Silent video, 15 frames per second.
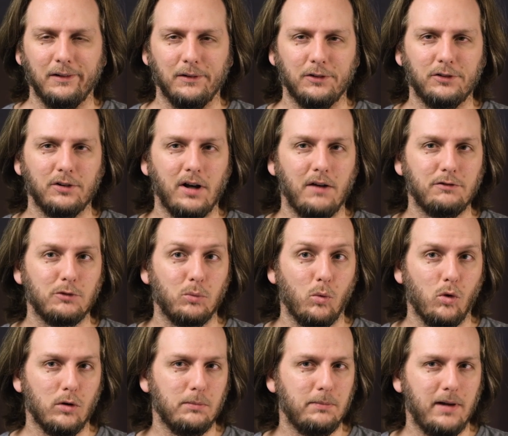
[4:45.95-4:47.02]
soft
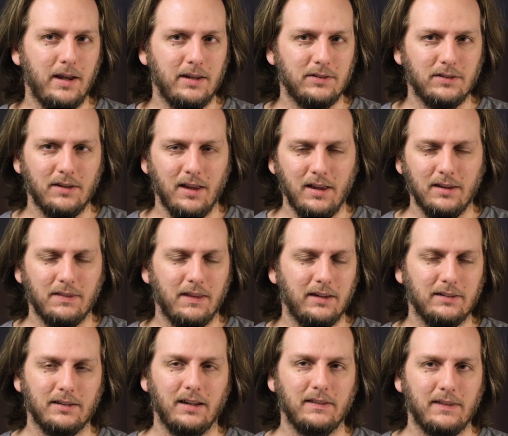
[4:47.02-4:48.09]
warm bass.
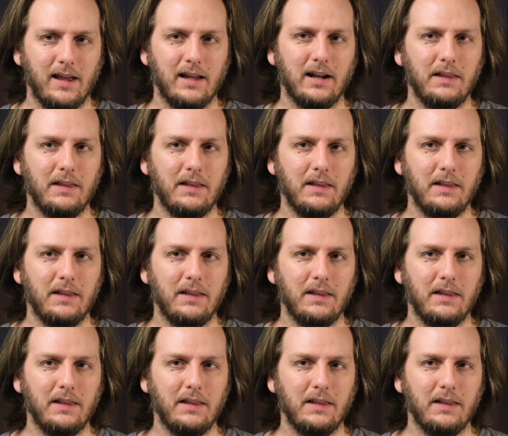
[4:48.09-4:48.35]
things like that.